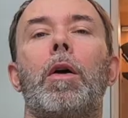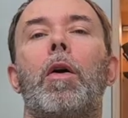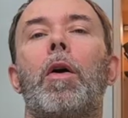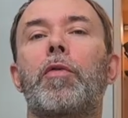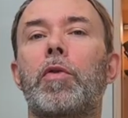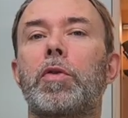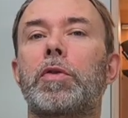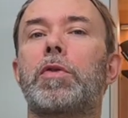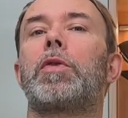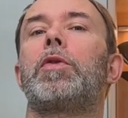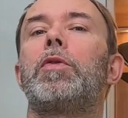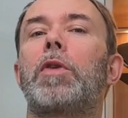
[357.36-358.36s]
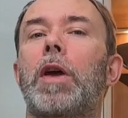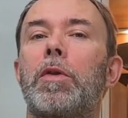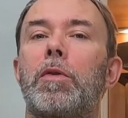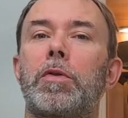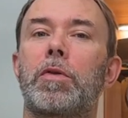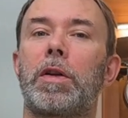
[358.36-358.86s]
Of course, you can
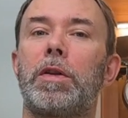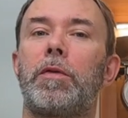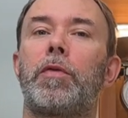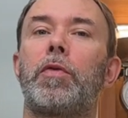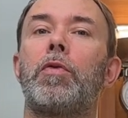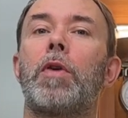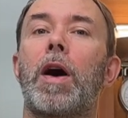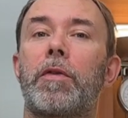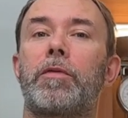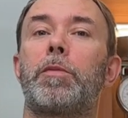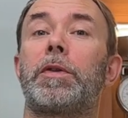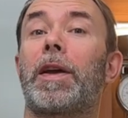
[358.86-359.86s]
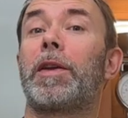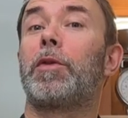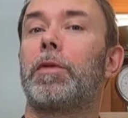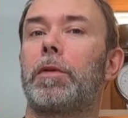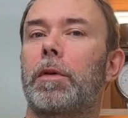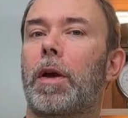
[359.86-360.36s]
also add if you have, but I
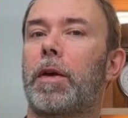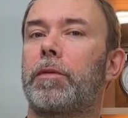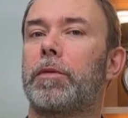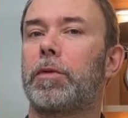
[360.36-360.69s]
don't have.